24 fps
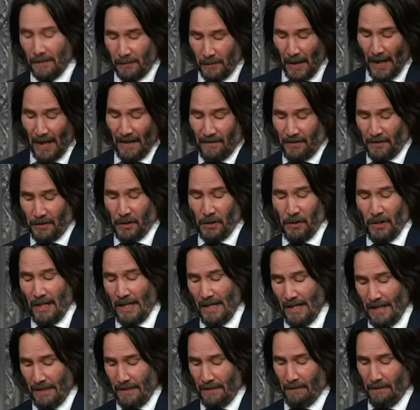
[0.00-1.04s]
It, I've
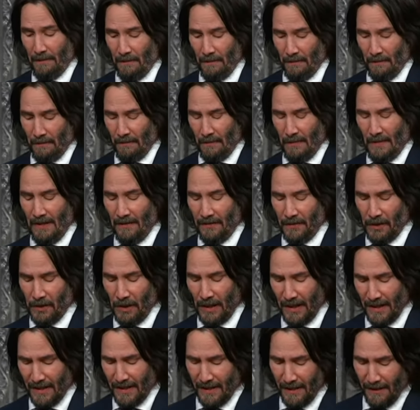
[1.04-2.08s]
tried. I've
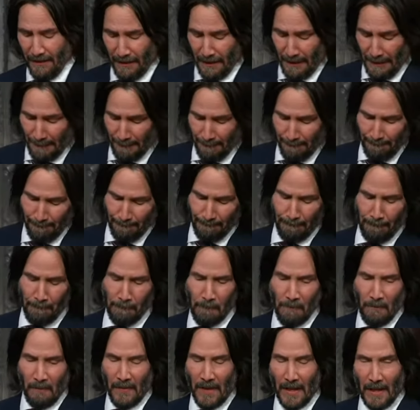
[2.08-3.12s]
tried, Stephen.
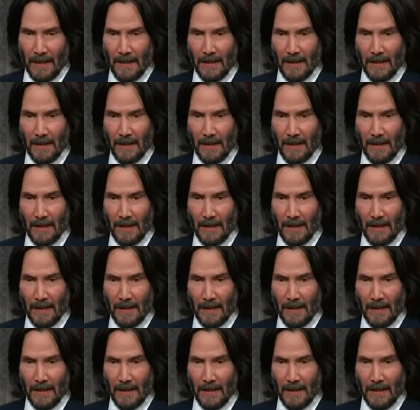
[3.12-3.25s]
Wow.